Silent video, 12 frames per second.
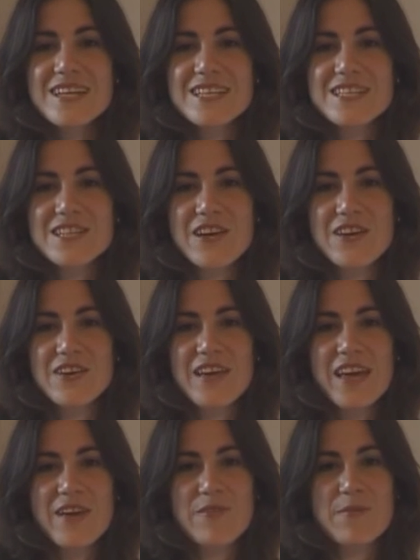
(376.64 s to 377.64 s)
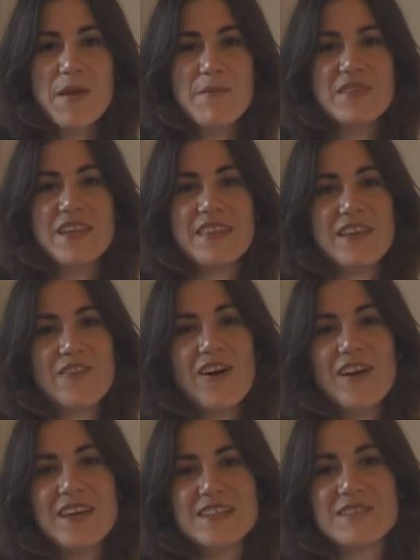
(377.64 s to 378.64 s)
So remember that there
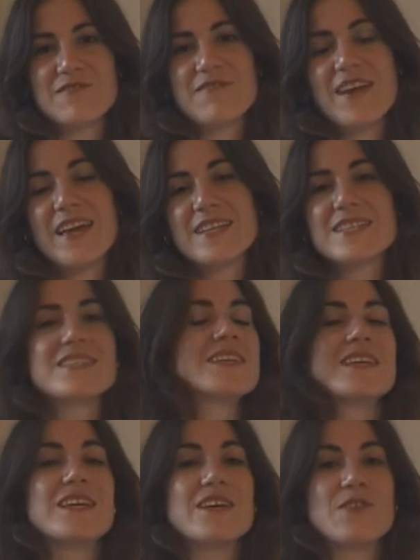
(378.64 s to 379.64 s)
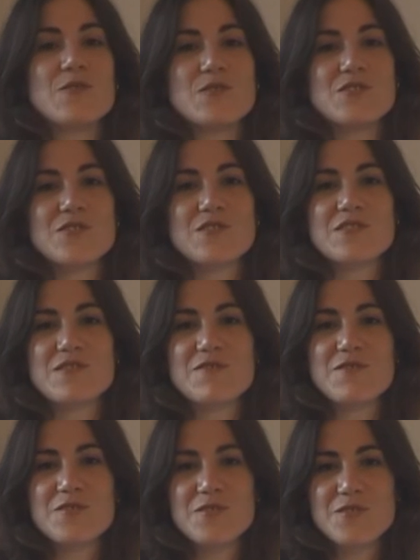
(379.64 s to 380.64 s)
are hidden fats in all sorts of
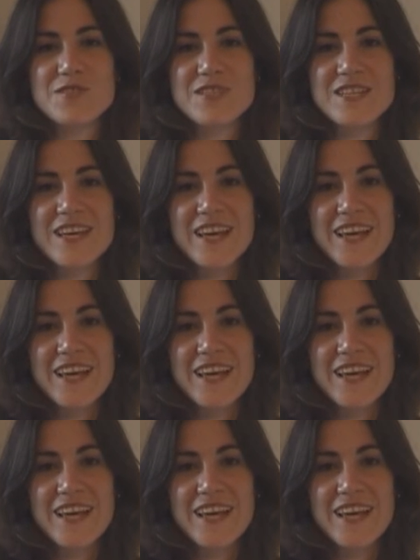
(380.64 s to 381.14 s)
foods,